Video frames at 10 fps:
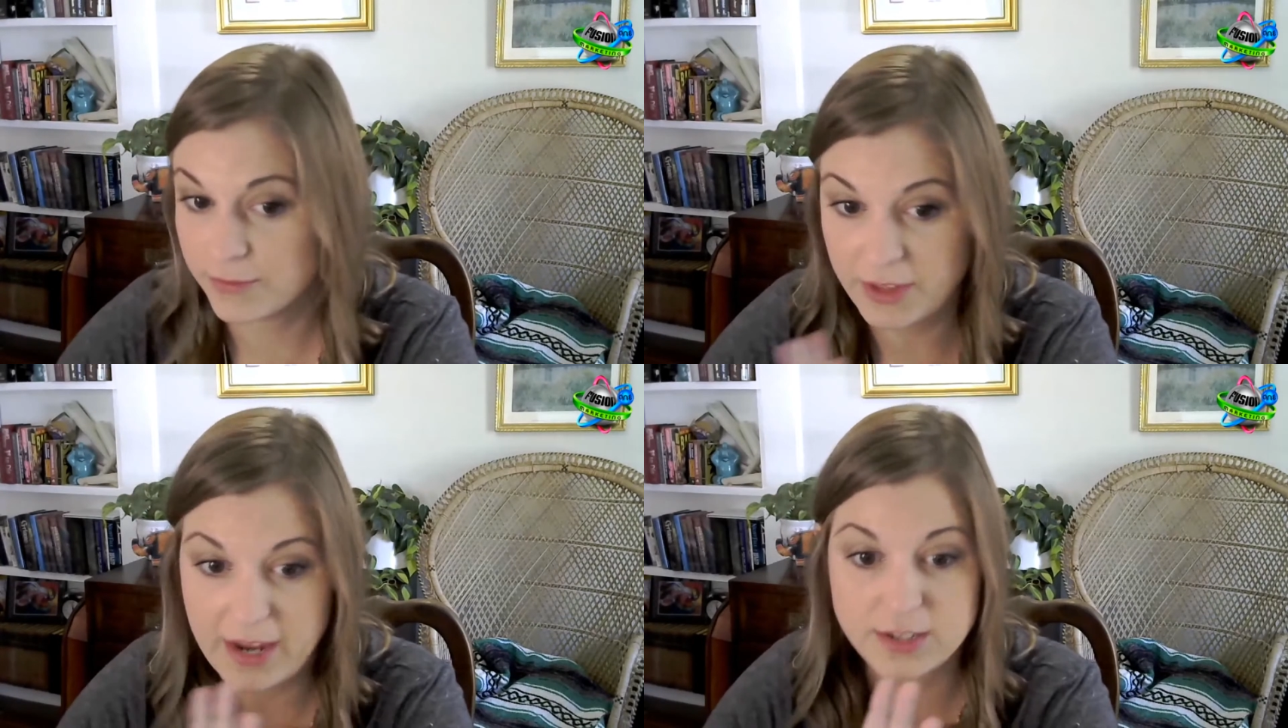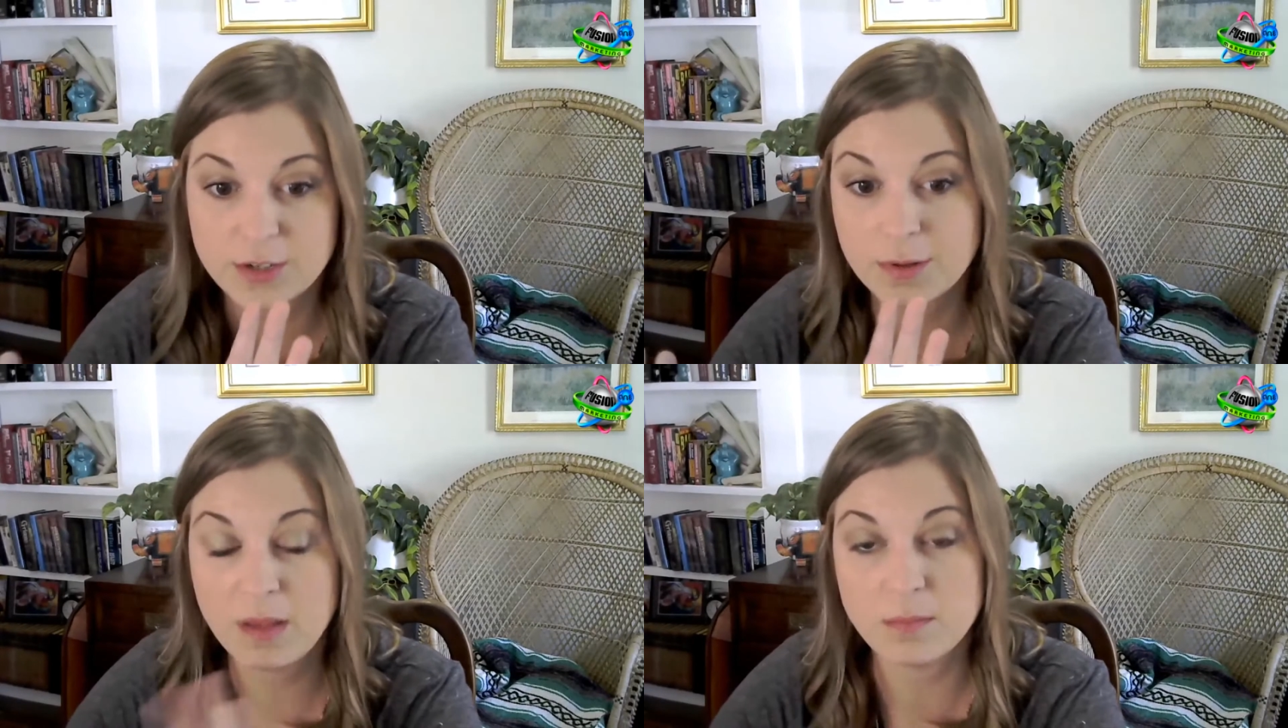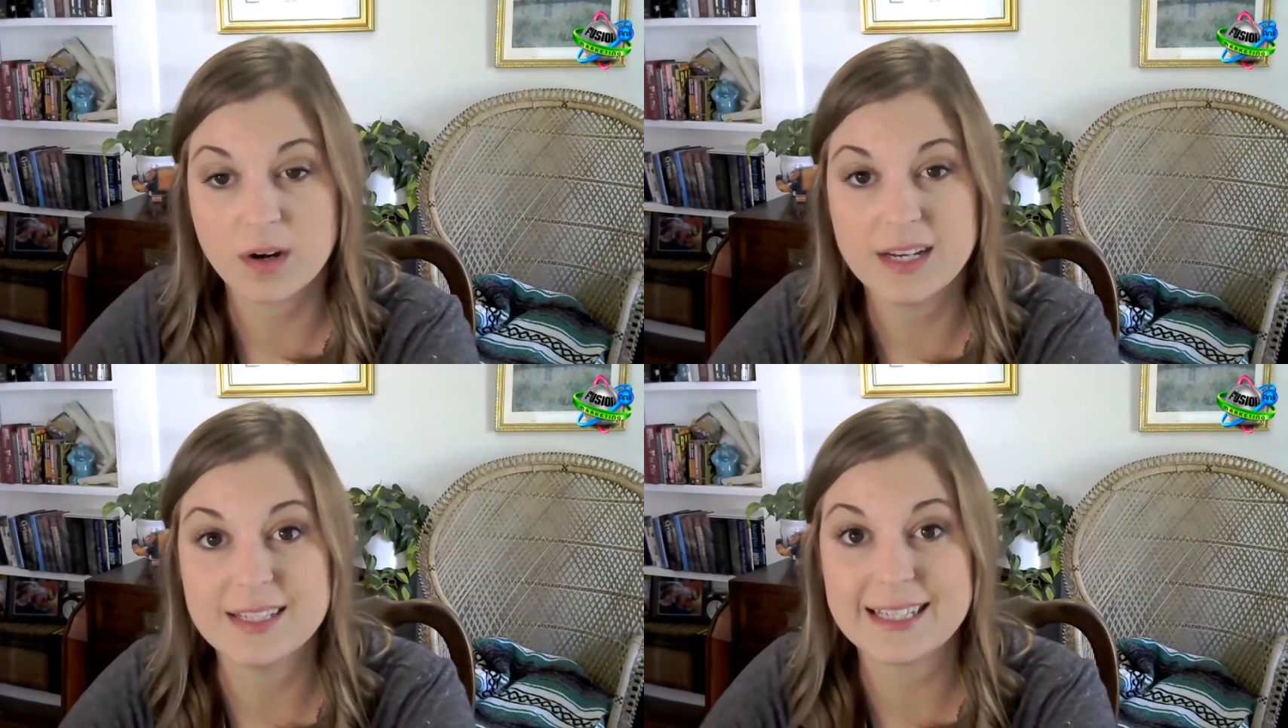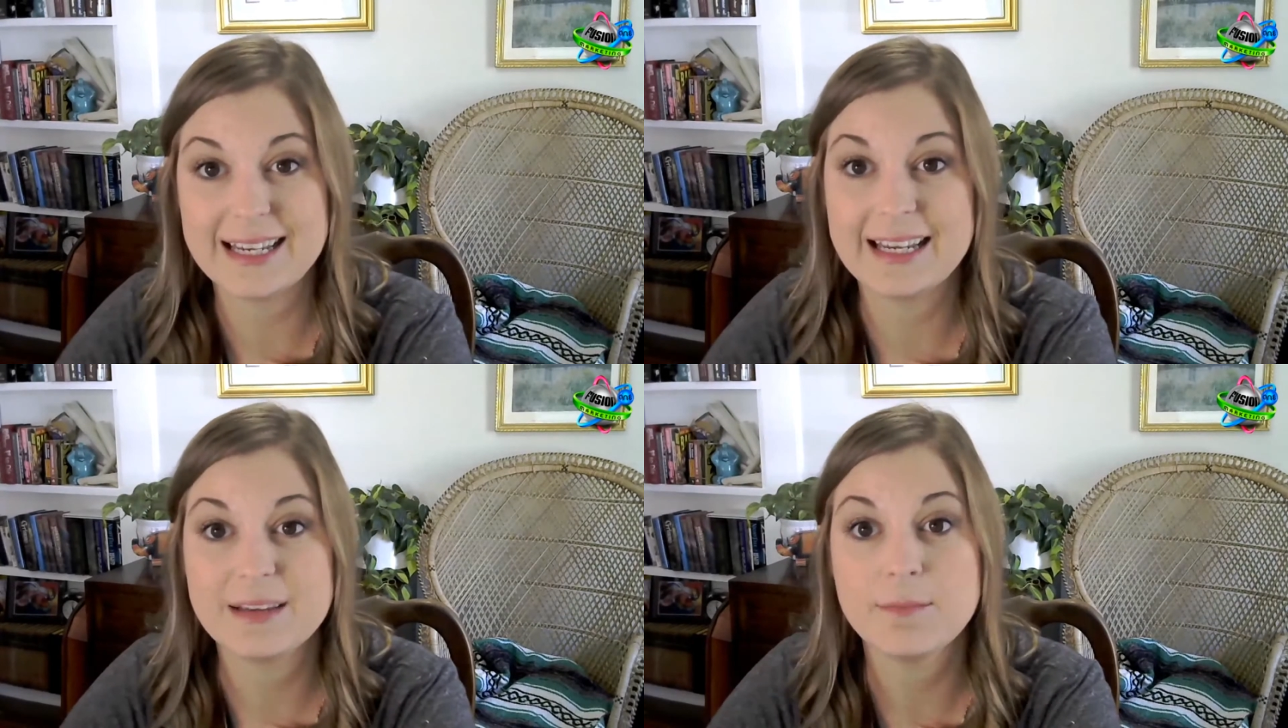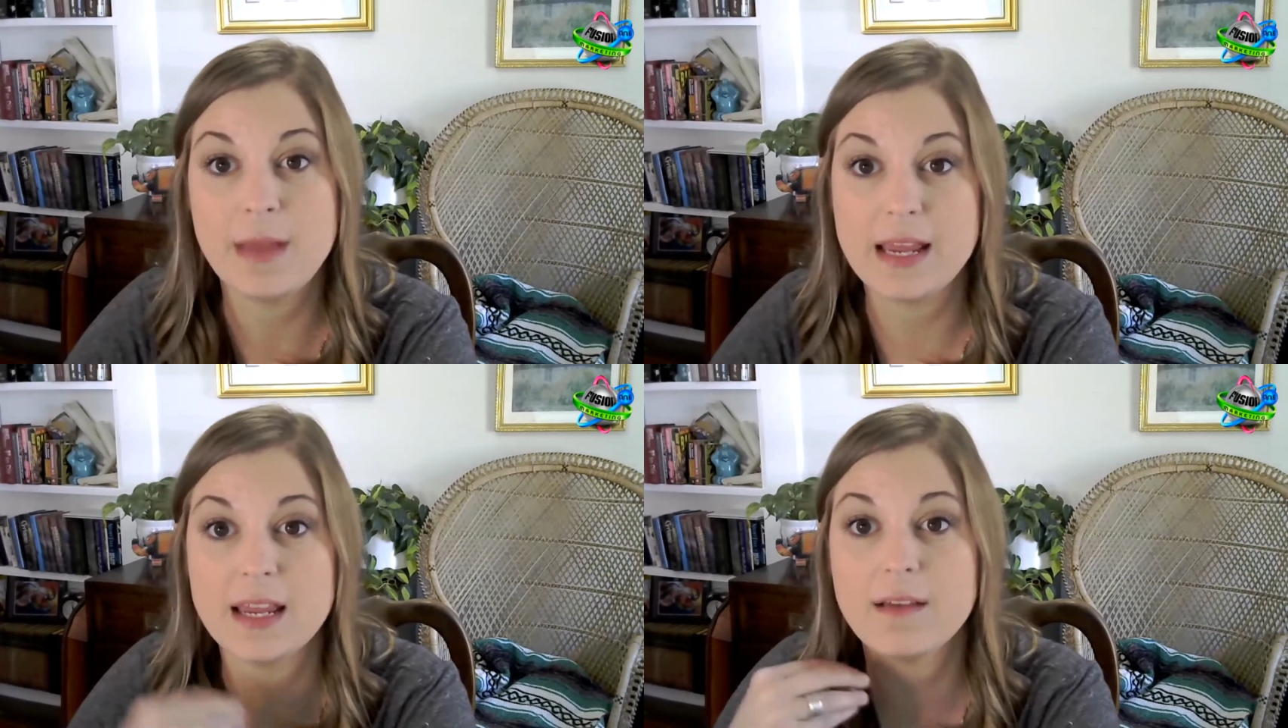thing to remember is
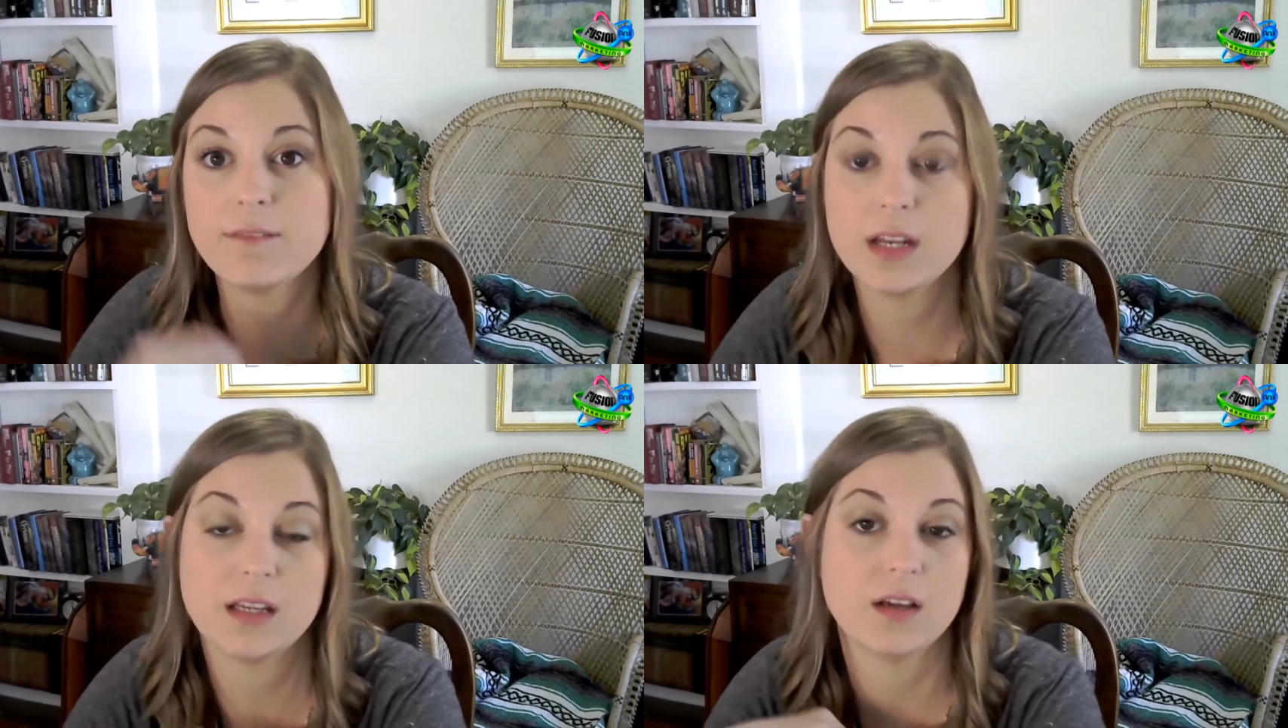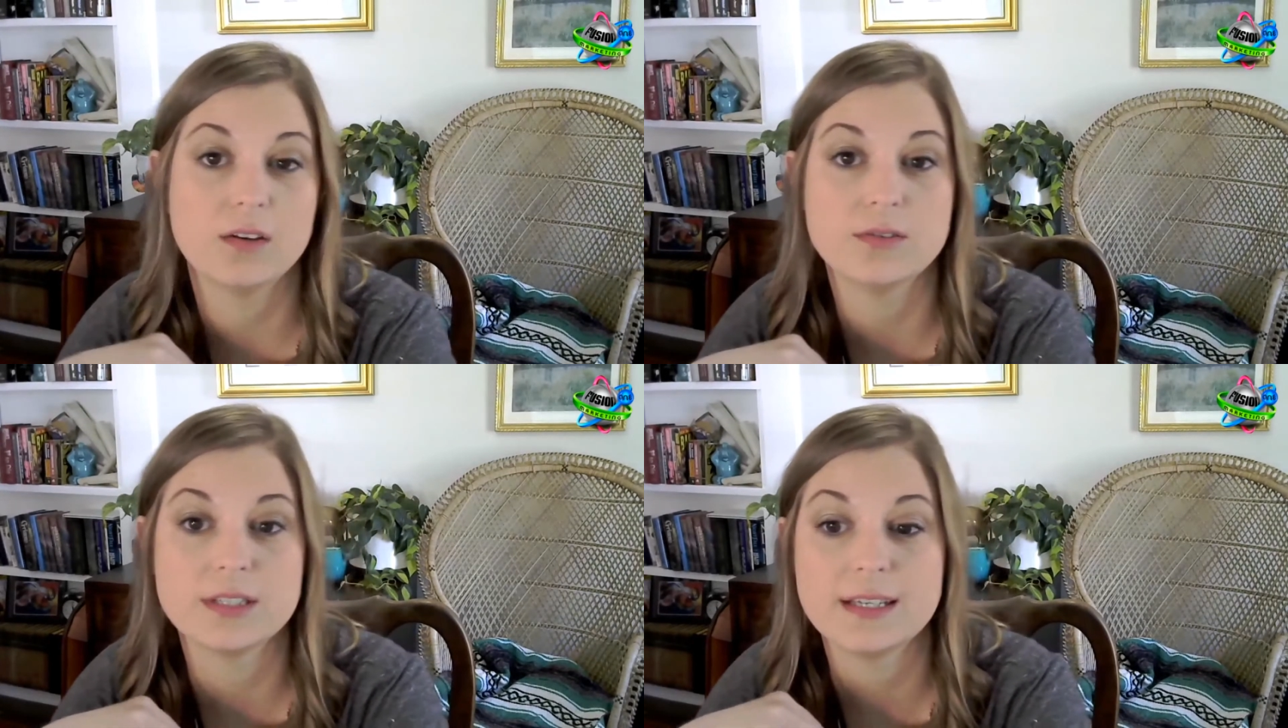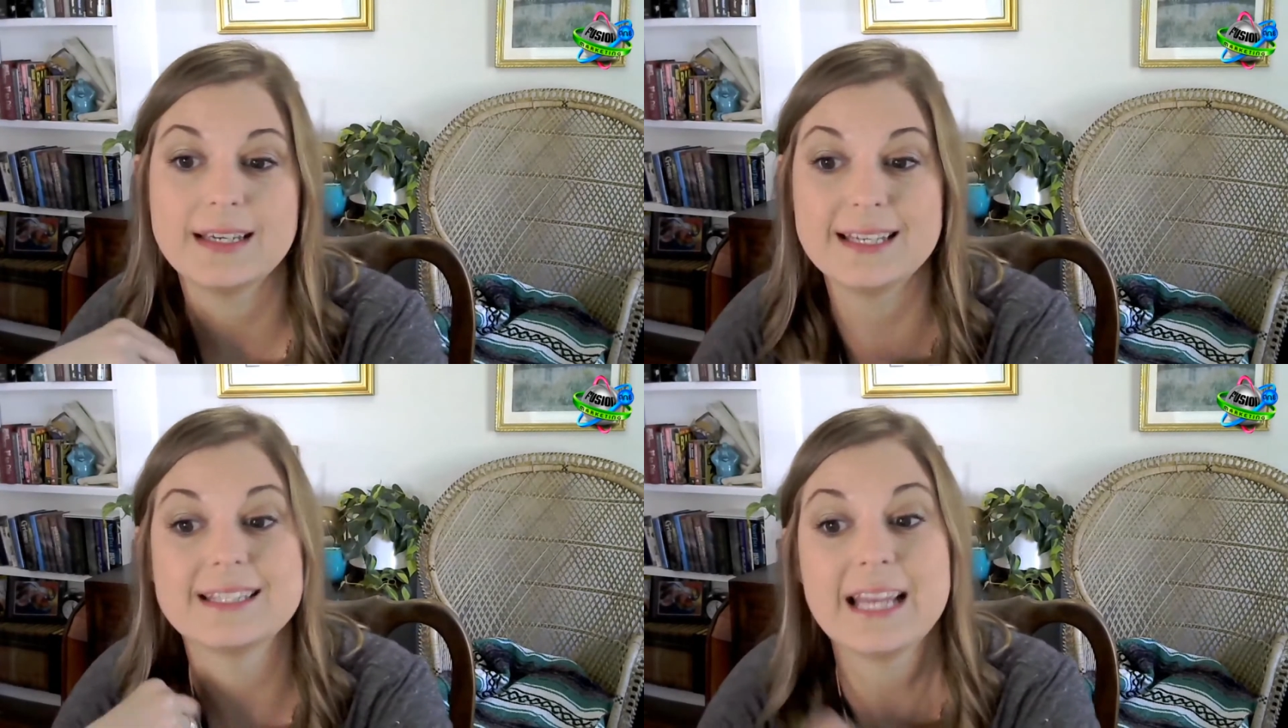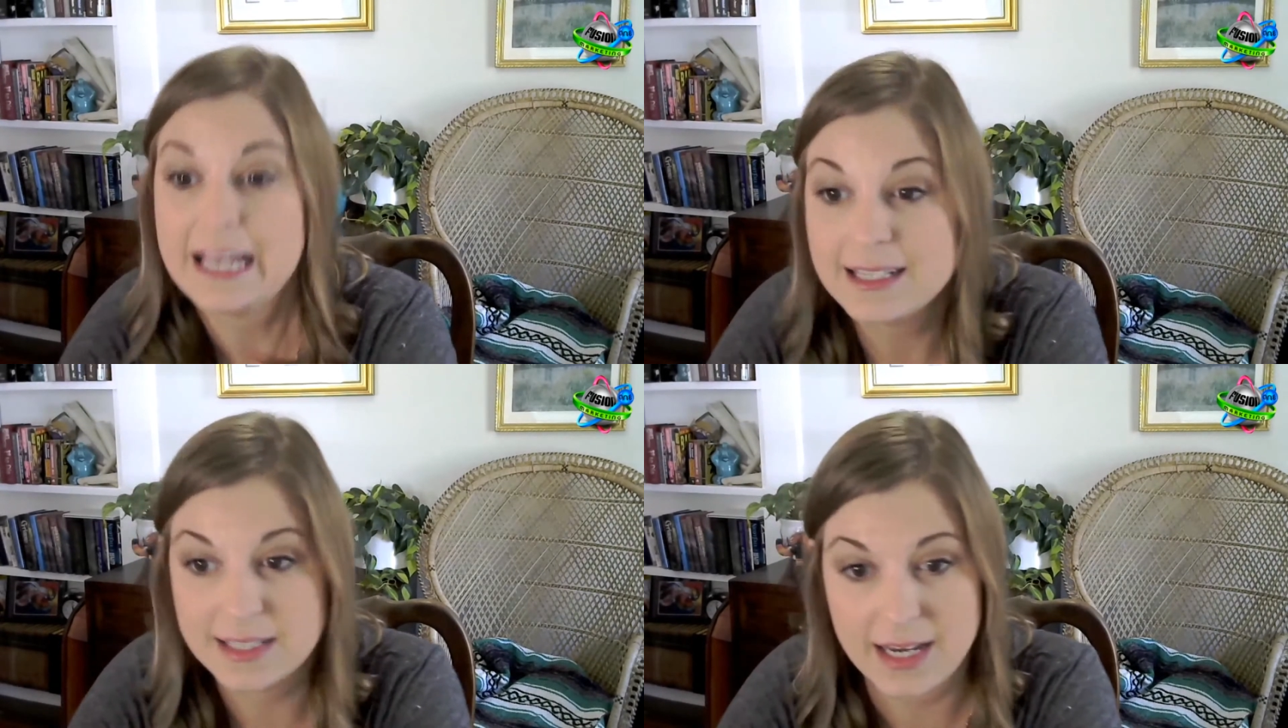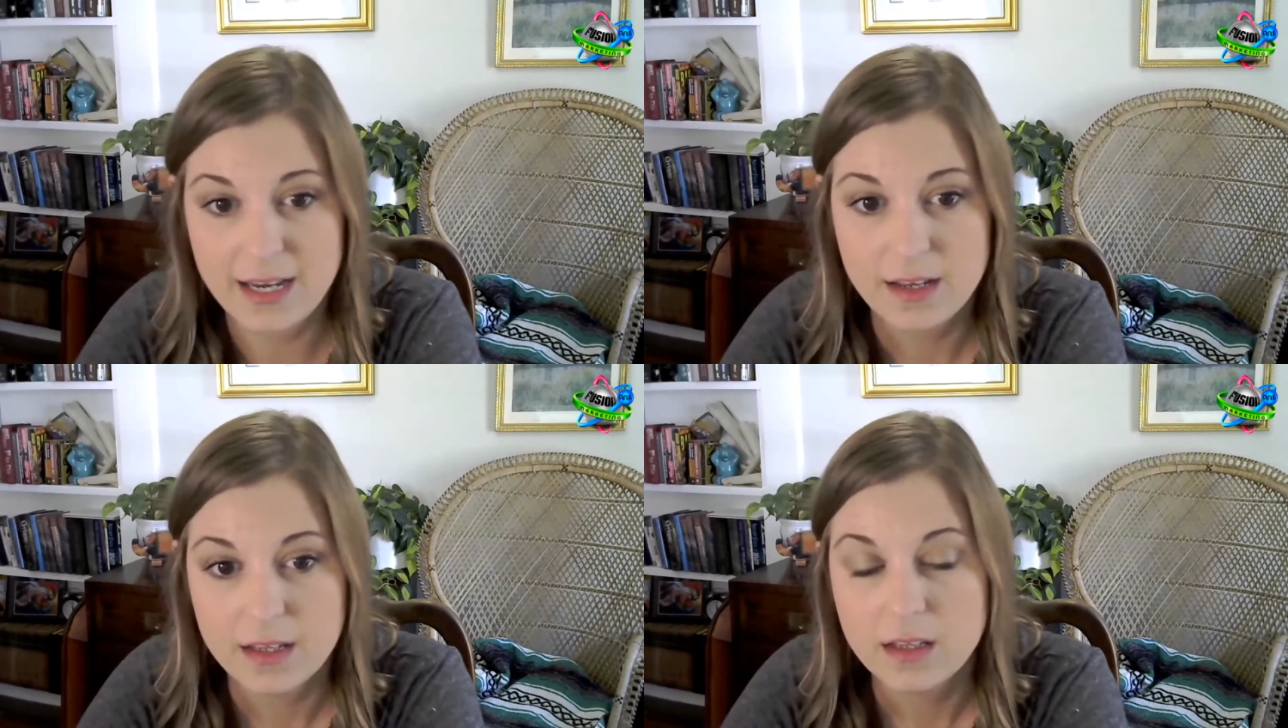making videos is easy.